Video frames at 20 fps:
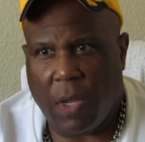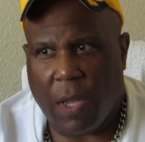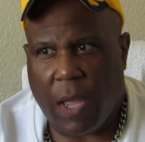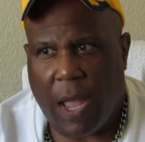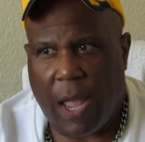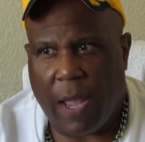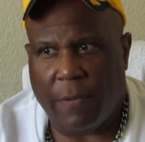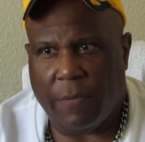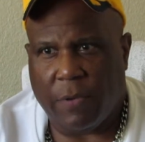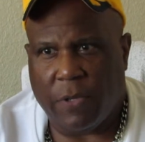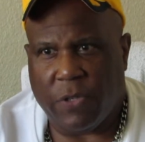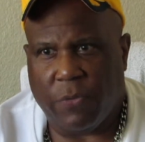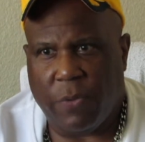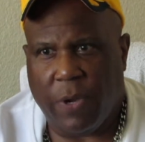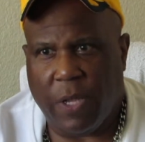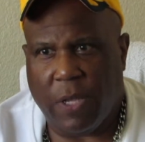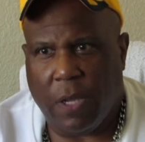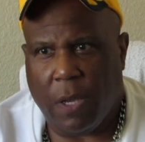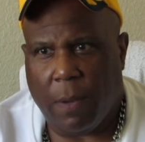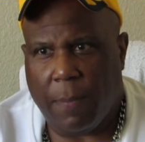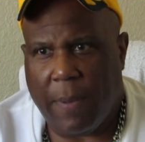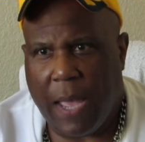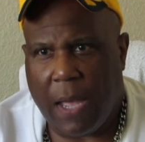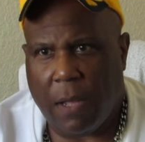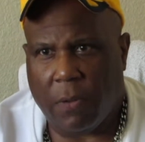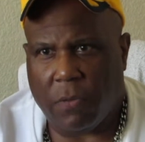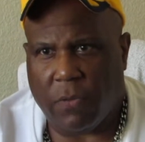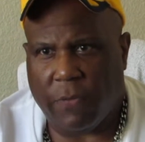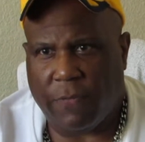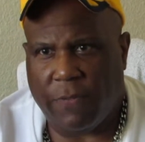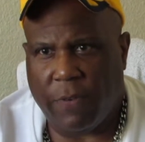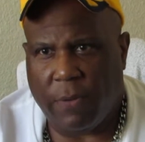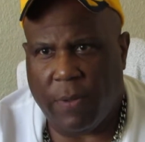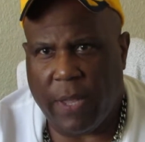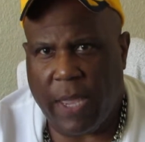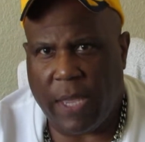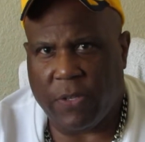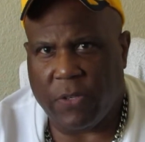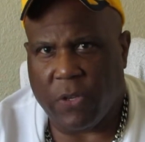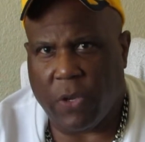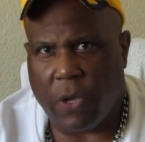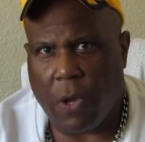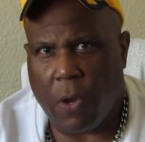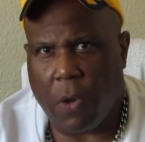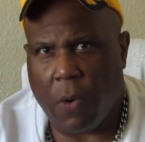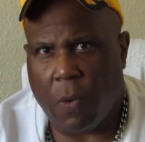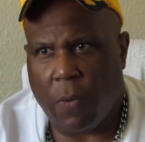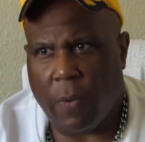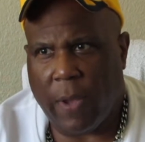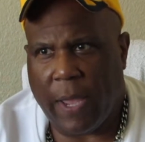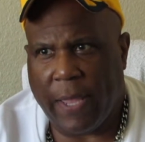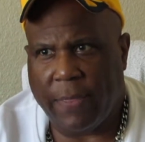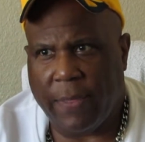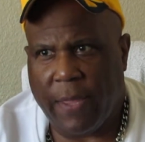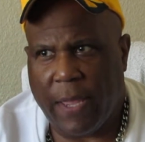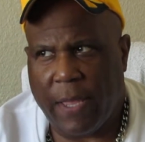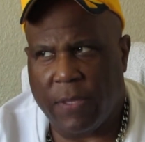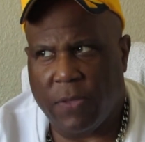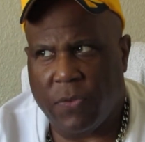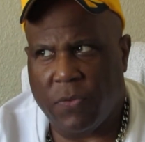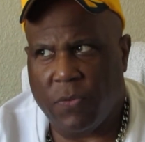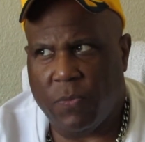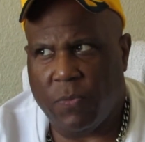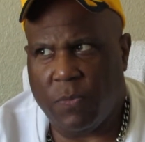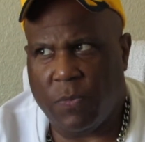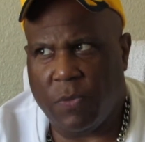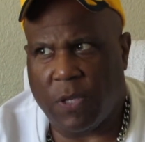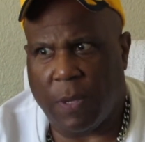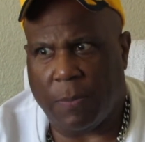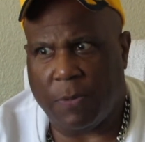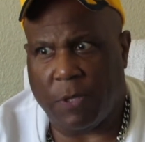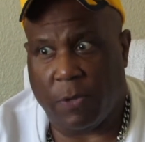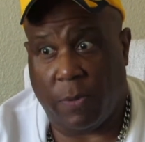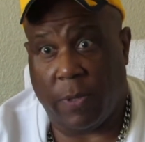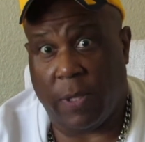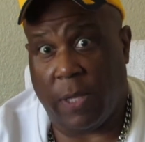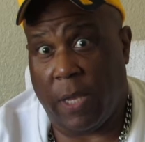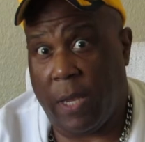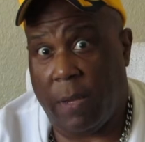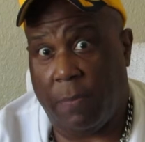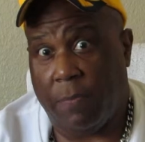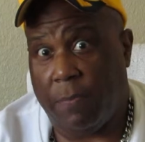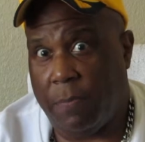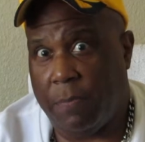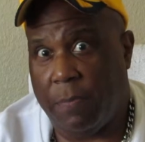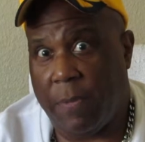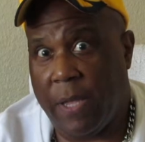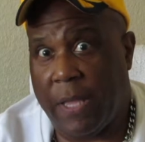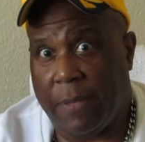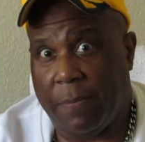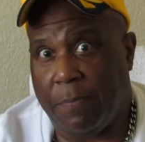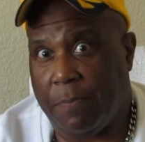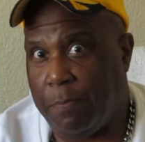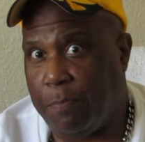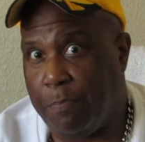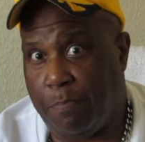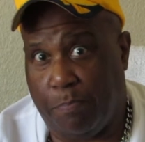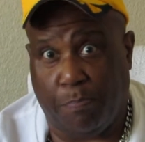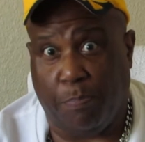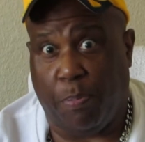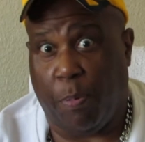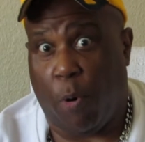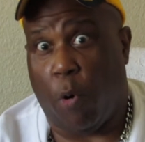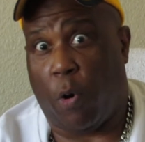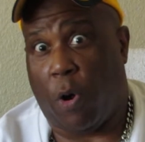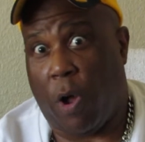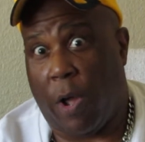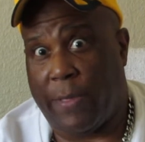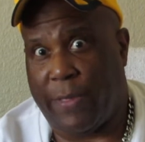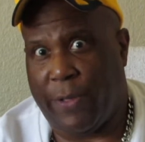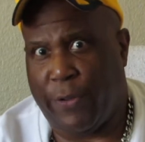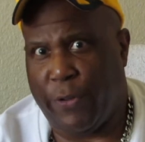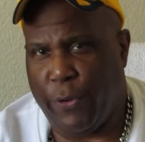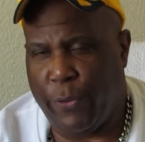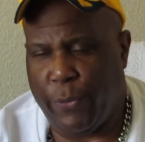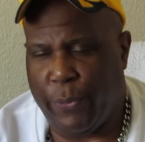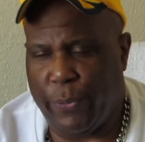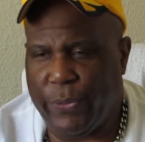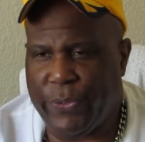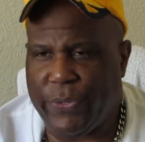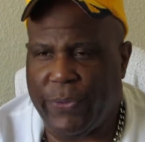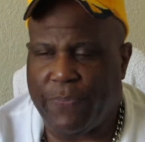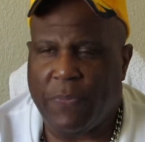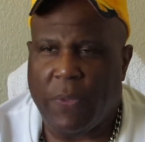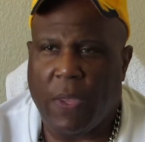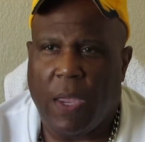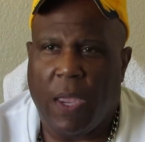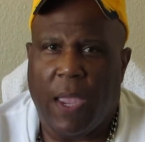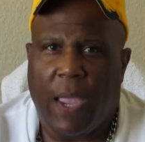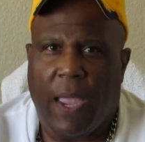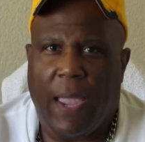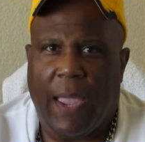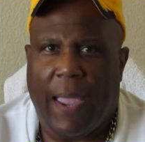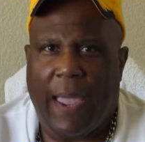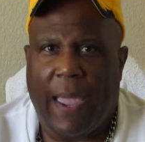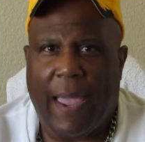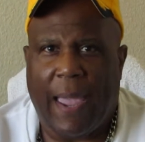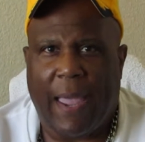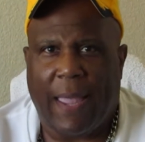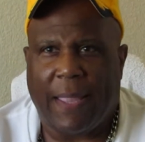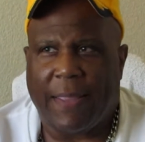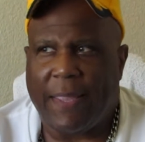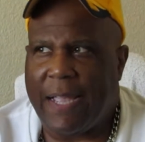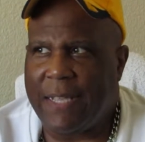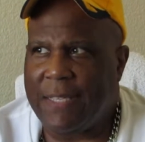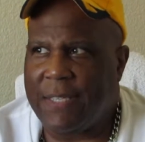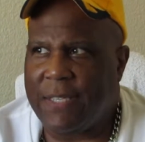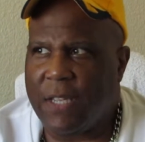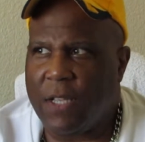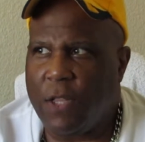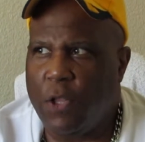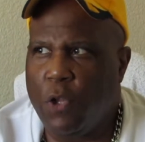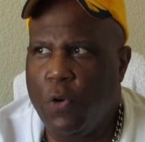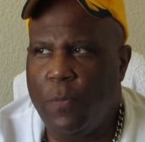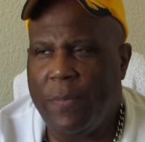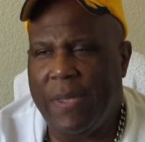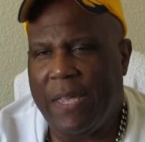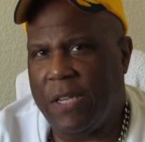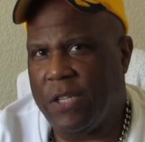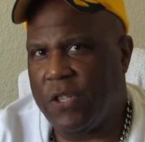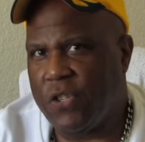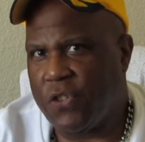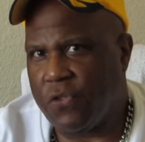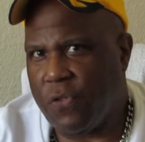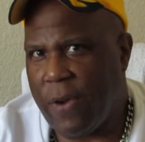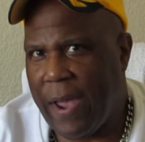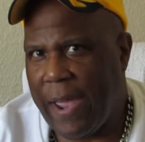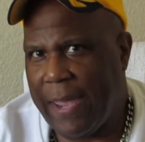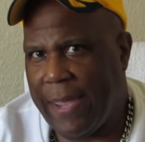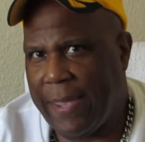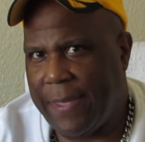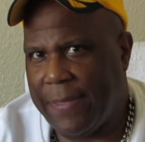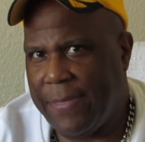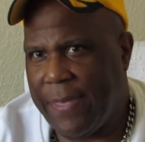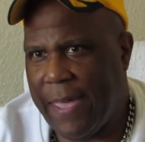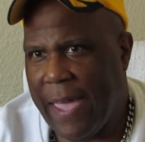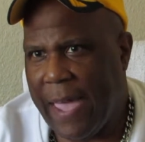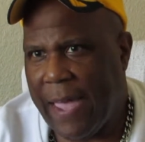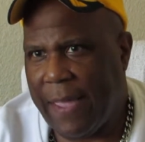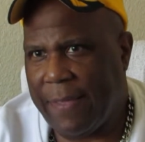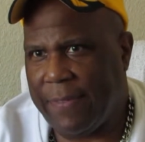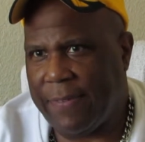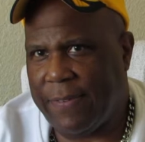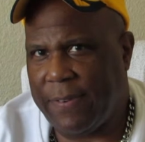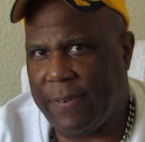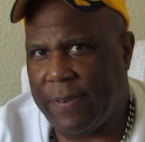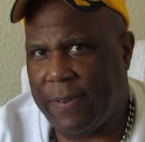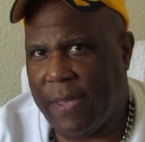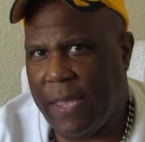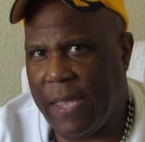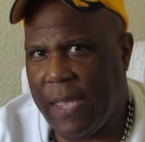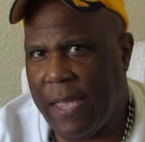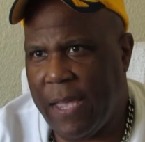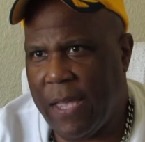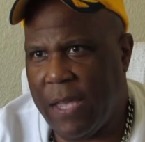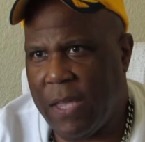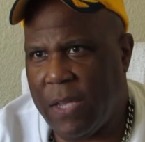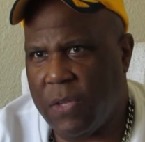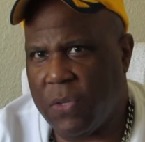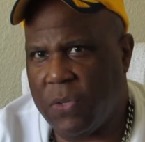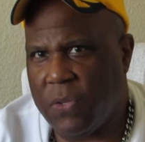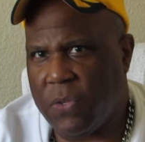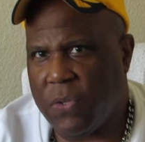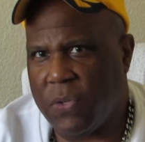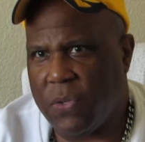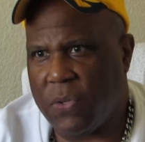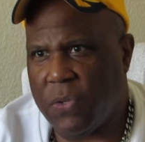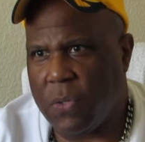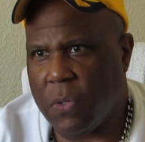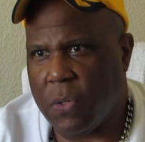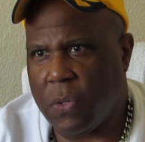I was reading about a few days ago, and then subsequently it broke on the news. And that's a looming strike that is